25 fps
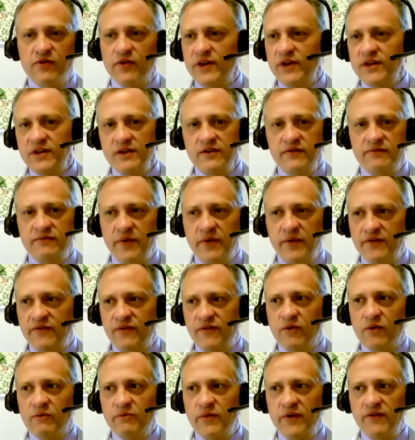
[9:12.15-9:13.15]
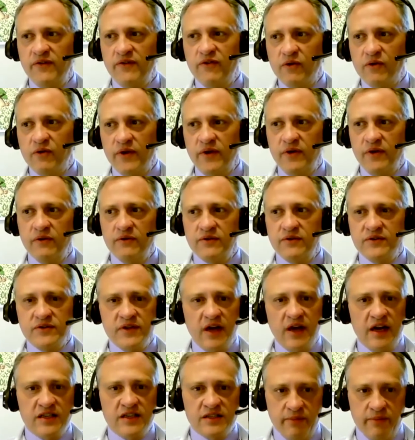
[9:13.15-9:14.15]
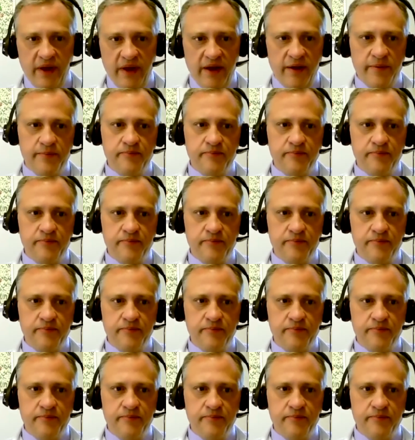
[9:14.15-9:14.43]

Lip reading: you touch me."